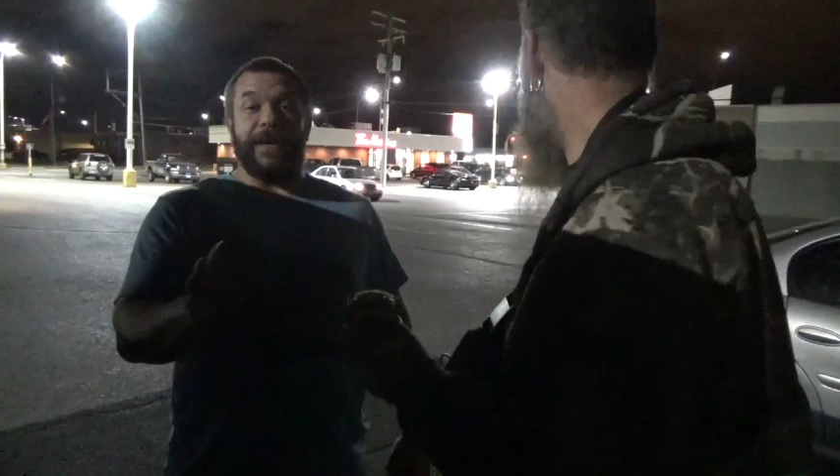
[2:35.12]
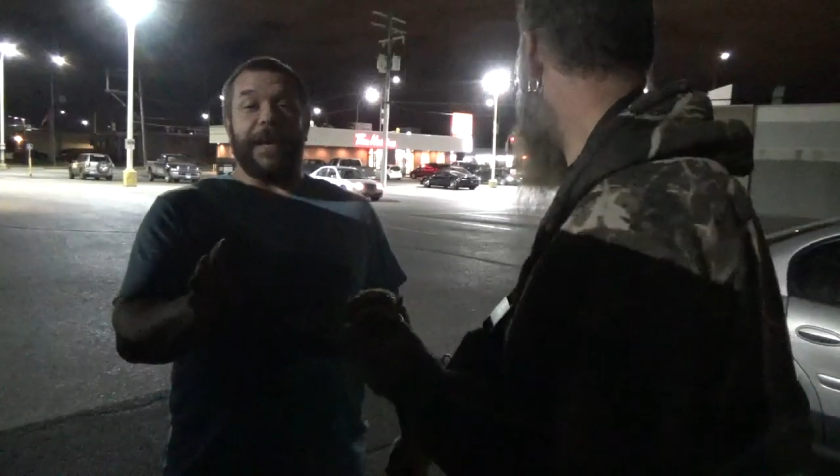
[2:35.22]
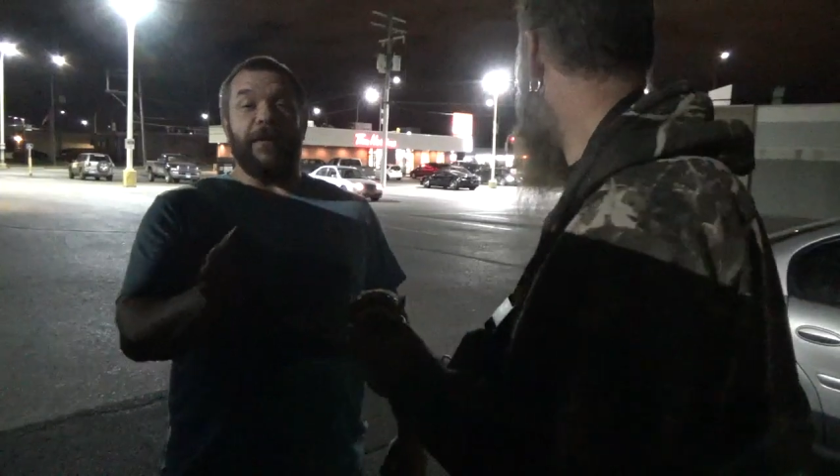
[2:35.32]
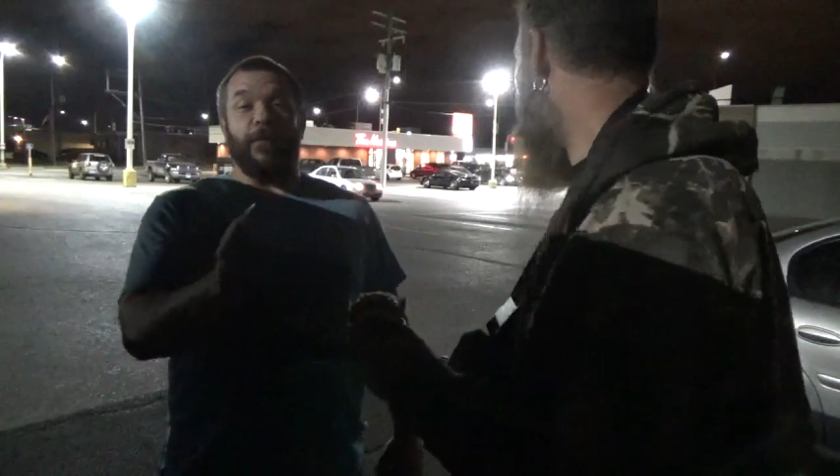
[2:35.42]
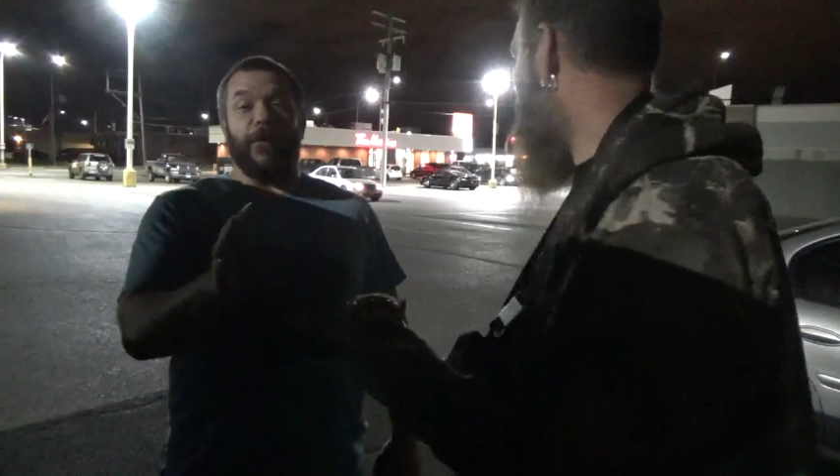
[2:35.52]

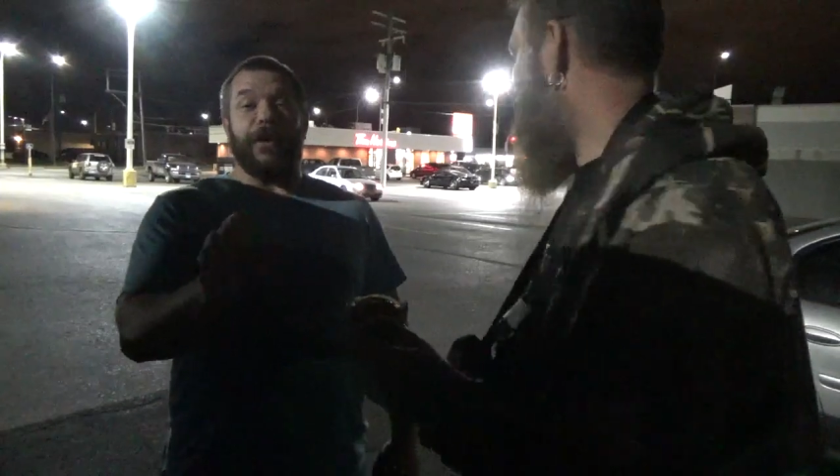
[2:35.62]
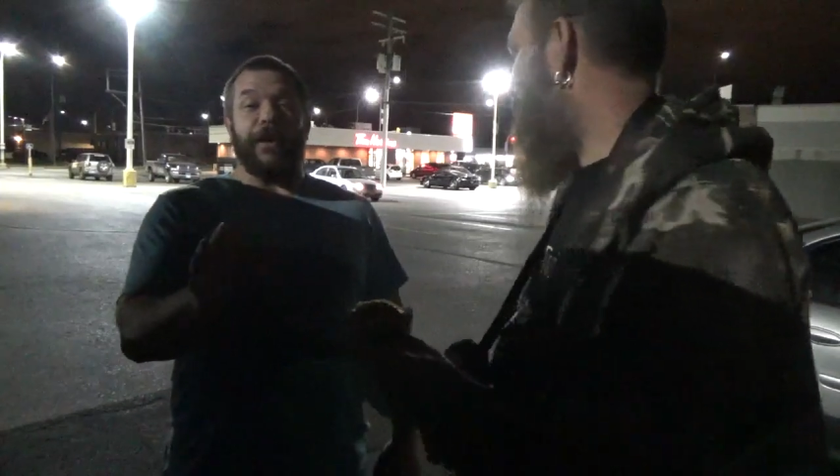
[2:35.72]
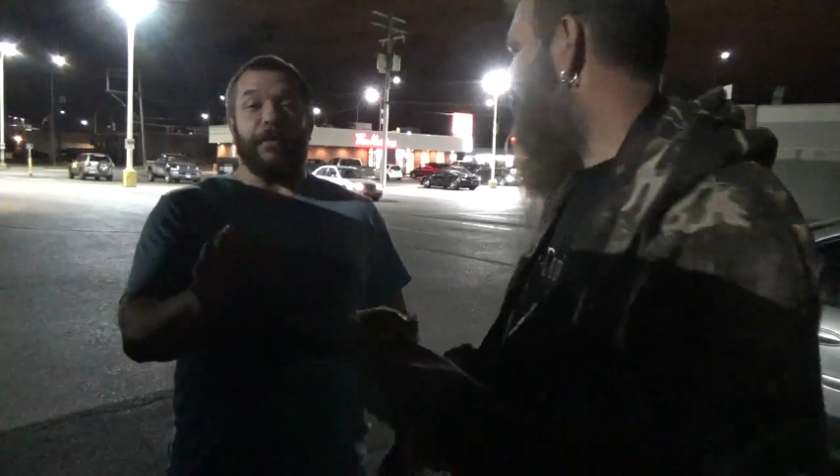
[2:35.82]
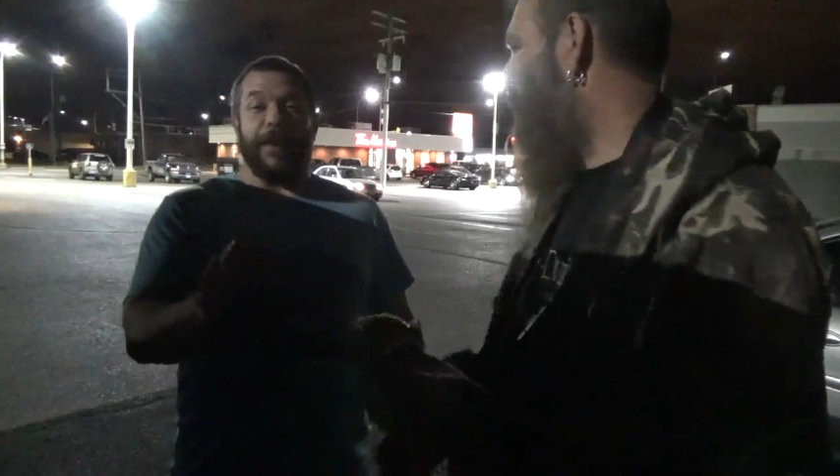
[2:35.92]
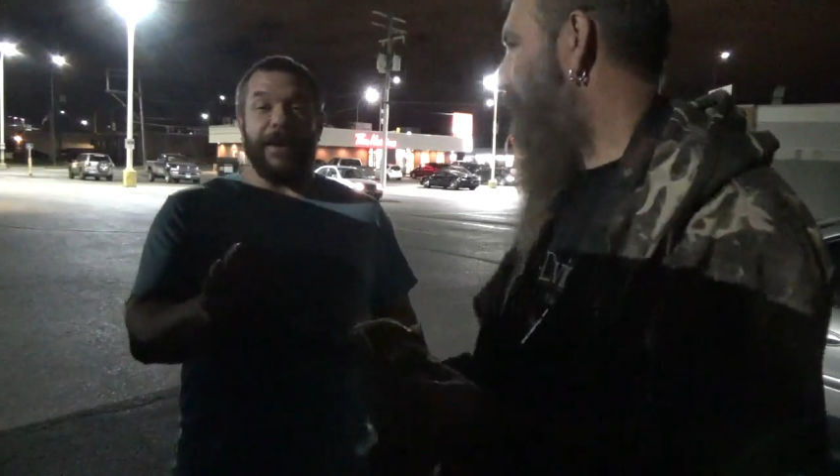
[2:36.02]
weekend
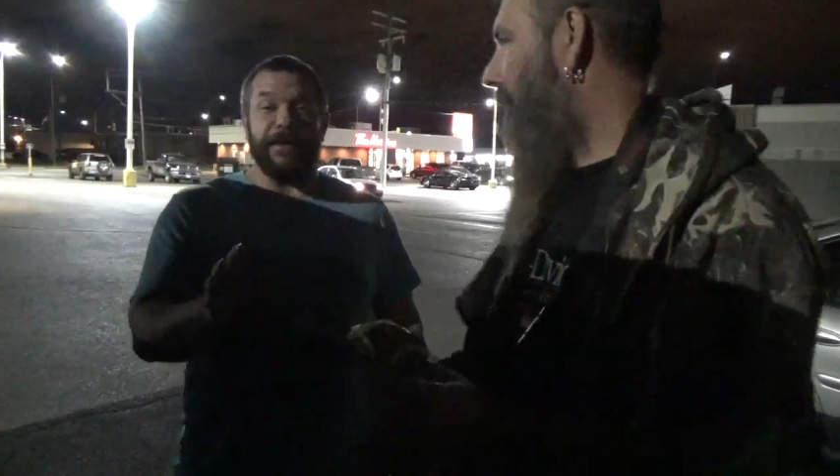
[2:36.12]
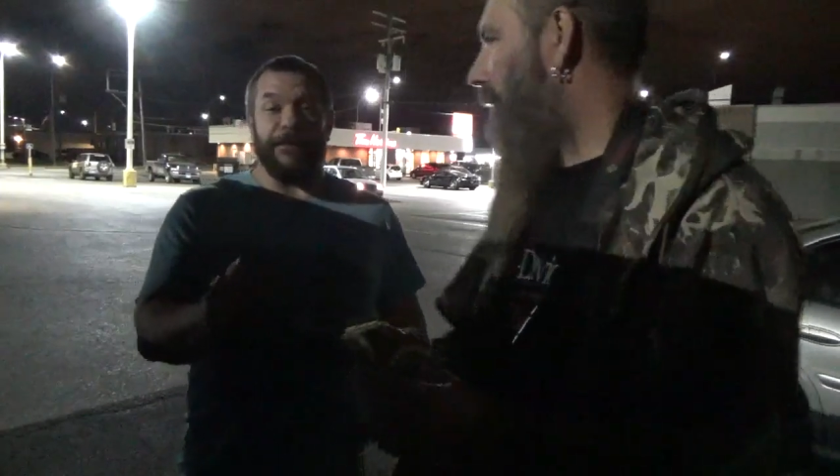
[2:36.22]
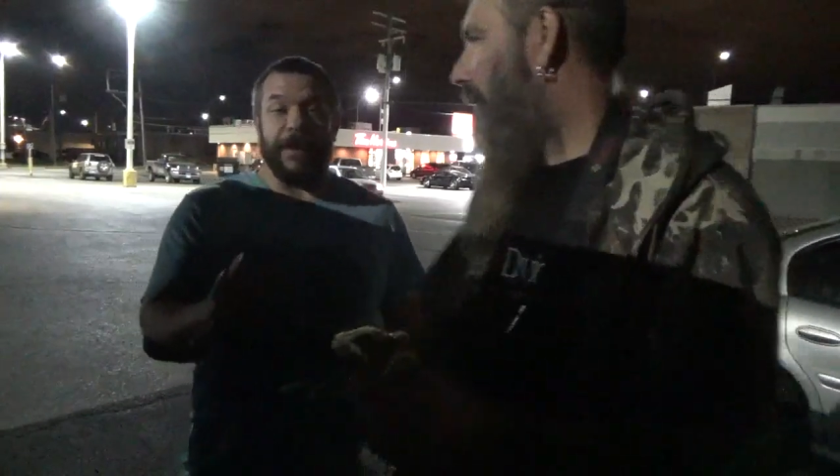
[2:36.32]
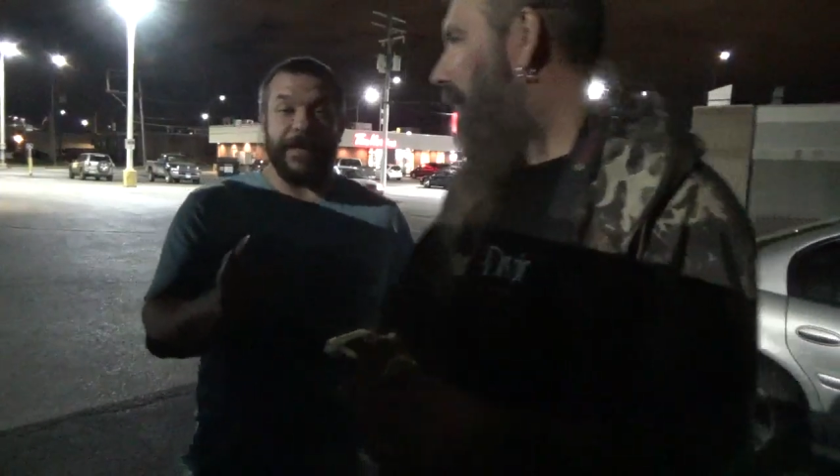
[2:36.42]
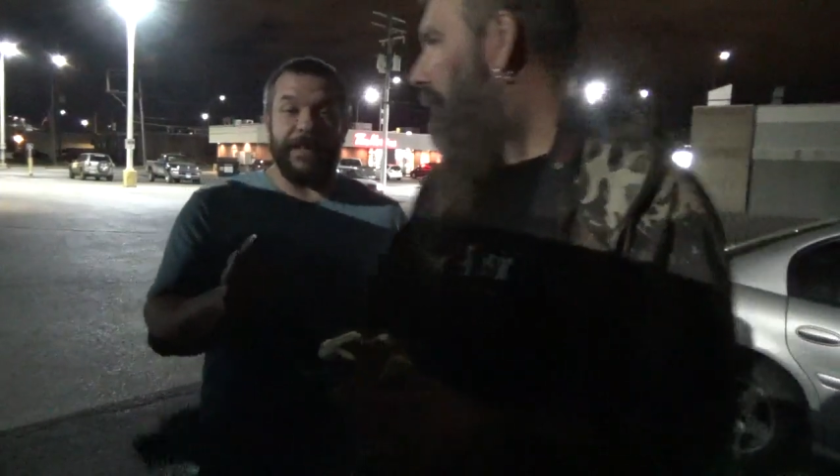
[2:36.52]
warrior behind your
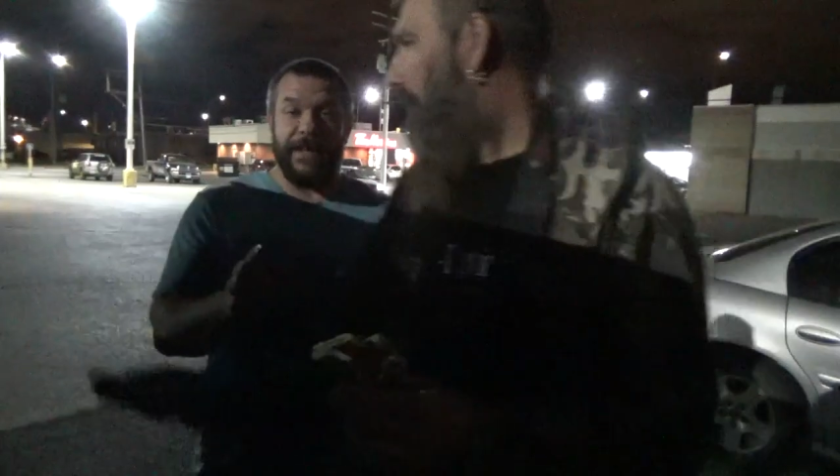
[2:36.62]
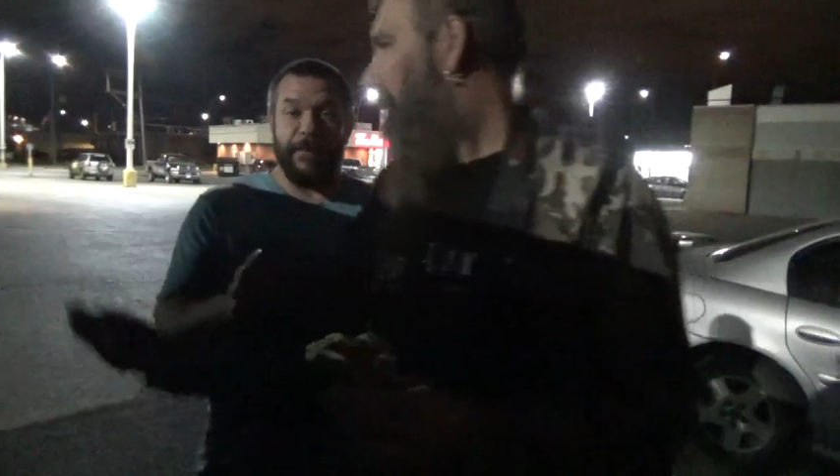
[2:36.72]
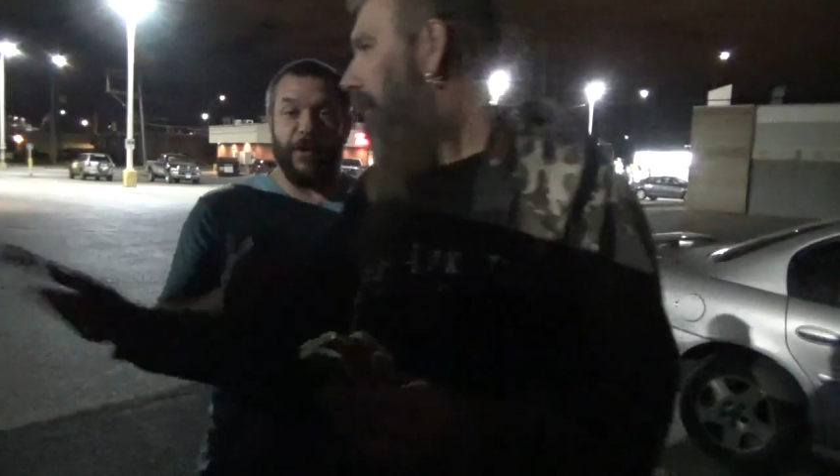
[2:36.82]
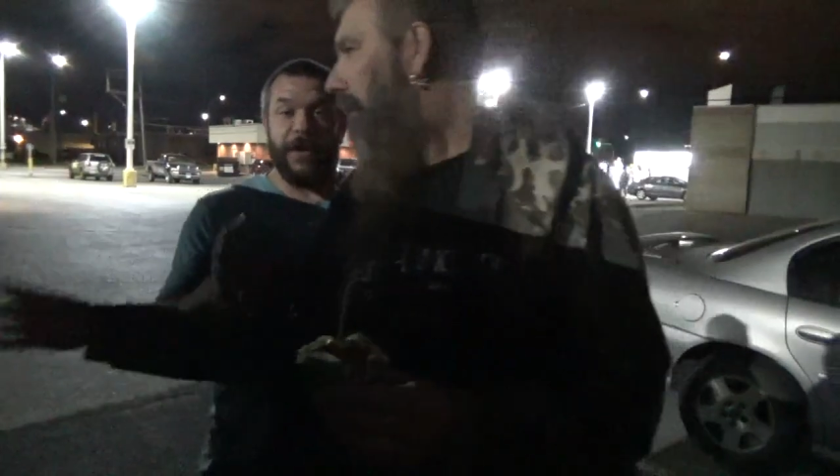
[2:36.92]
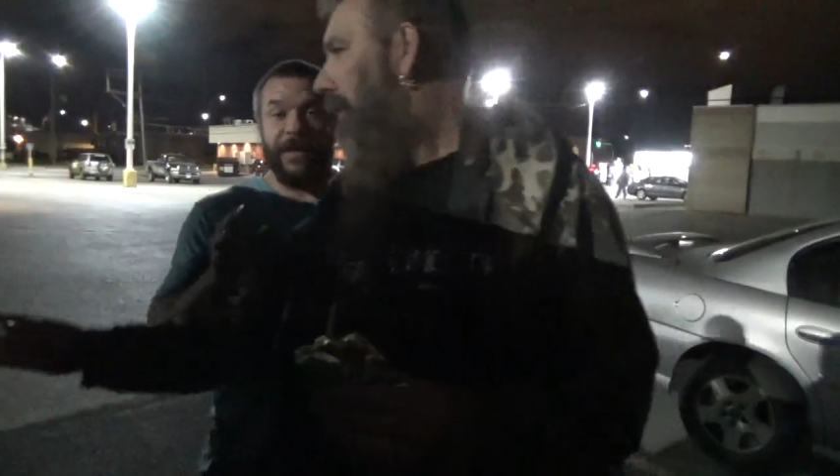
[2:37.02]
fucking
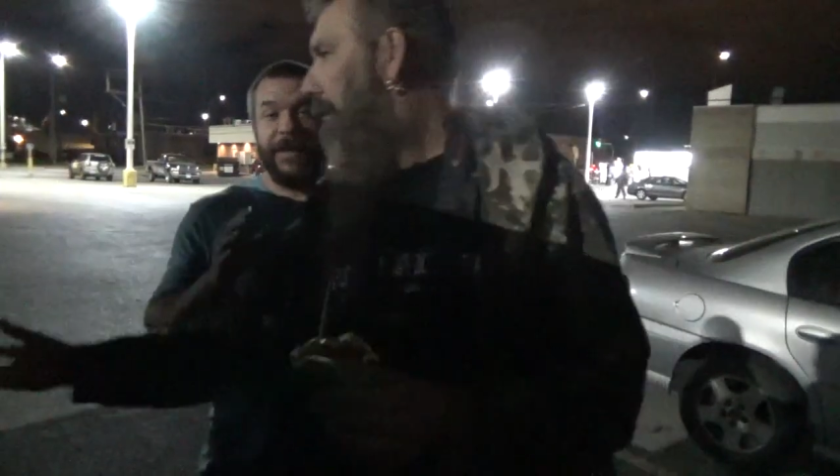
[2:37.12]
keyboard,